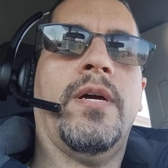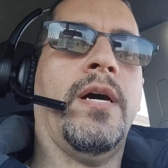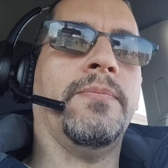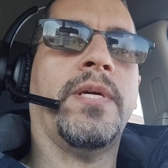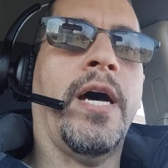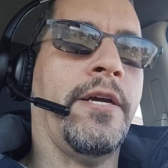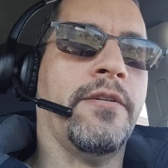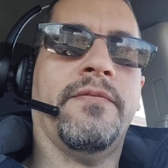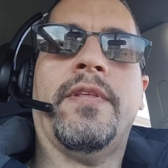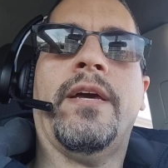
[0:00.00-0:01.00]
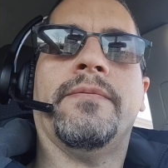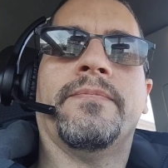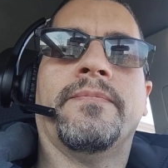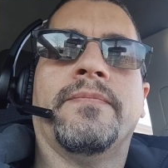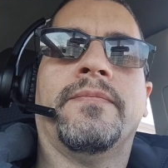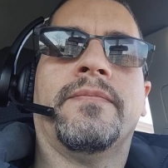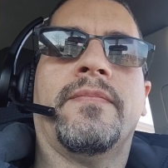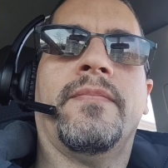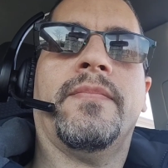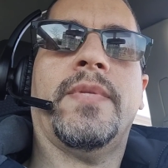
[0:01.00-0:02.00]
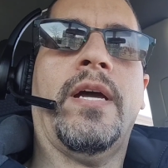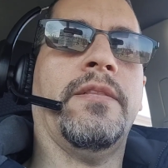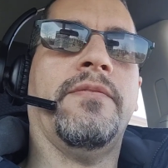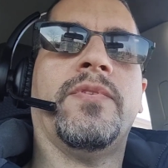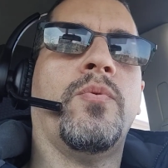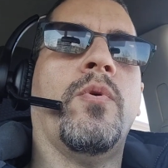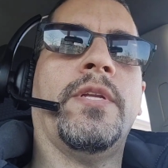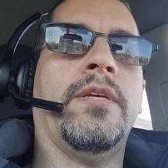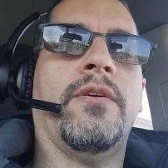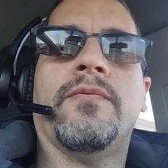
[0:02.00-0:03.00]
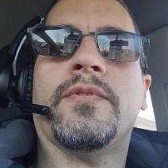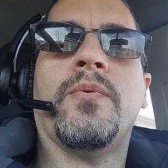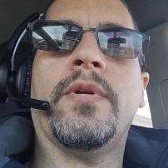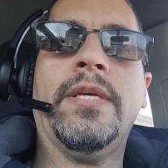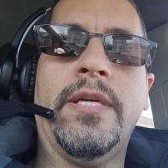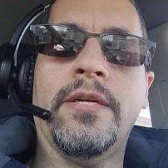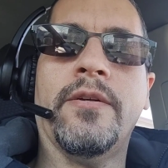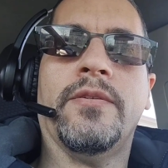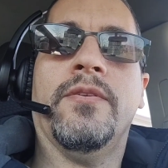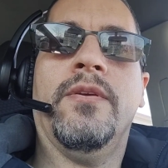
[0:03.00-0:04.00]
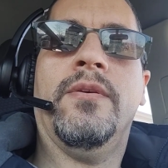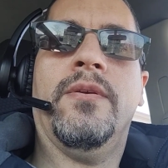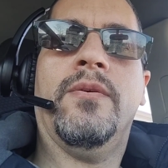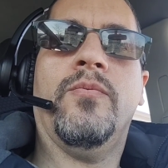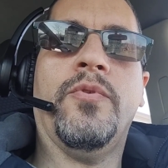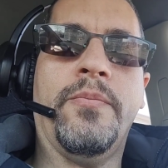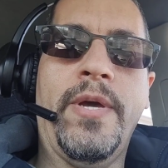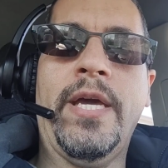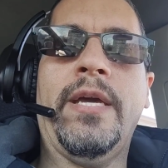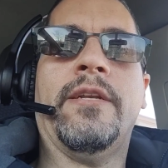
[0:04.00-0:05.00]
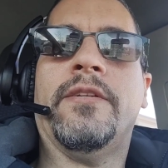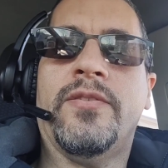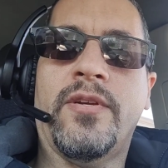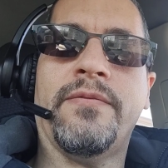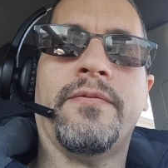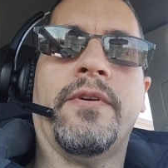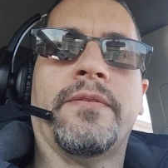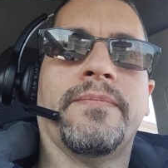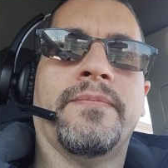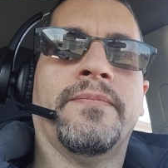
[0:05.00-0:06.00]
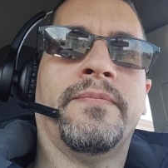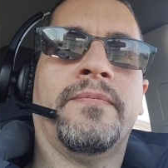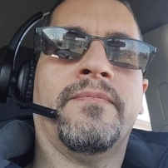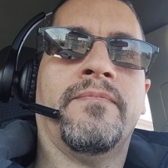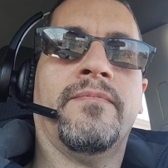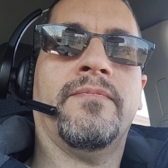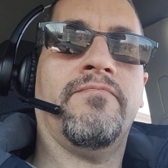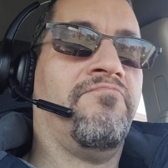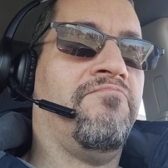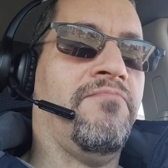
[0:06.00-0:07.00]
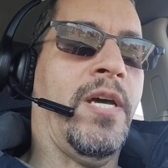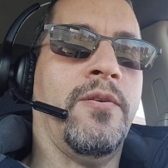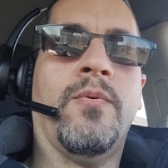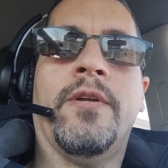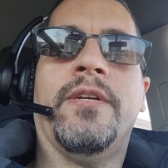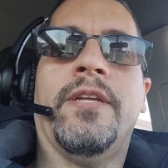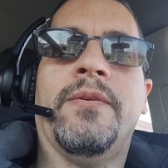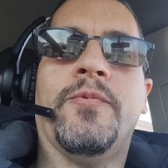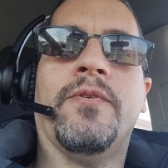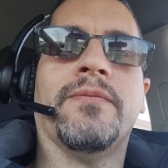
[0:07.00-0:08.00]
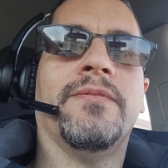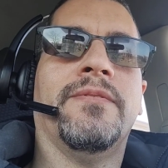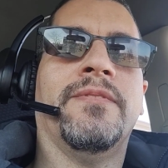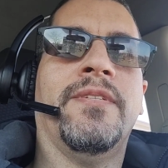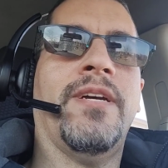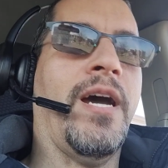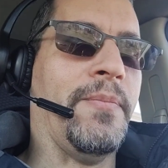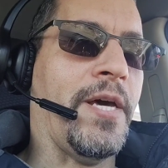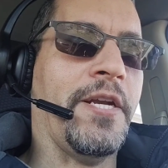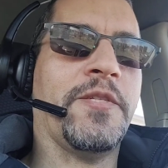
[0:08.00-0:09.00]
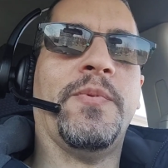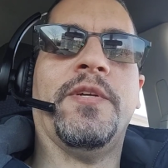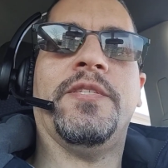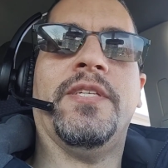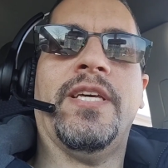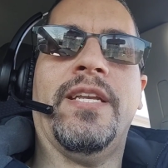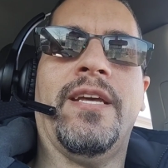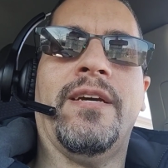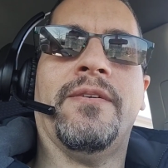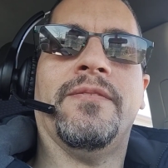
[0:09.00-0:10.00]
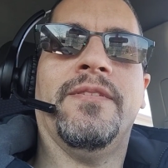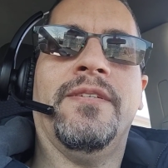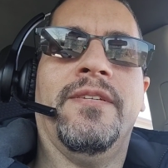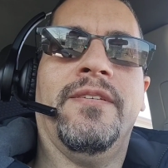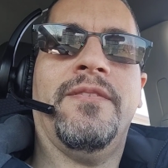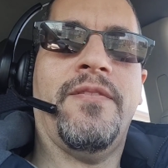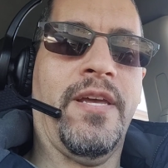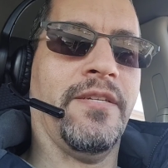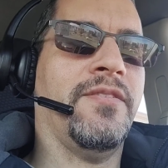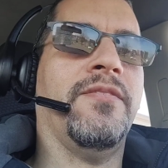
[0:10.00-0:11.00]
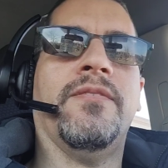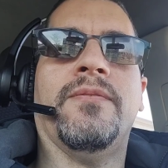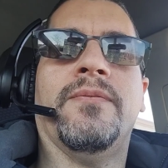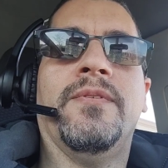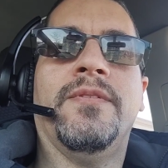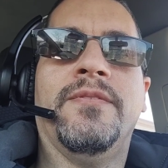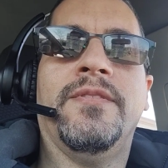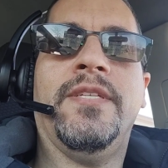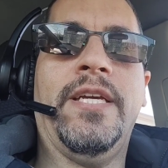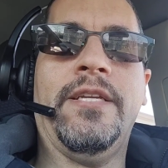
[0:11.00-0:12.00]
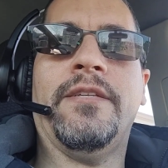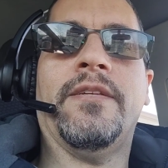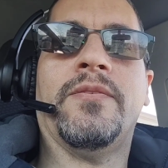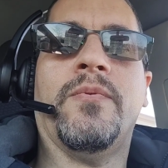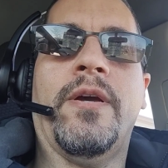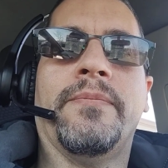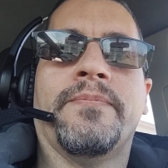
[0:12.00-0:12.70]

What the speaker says: I'm tired of that. I lived over 20 years with pain and suffering. I don't want it anymore. I'm not experiencing that now, thanks to eating this way.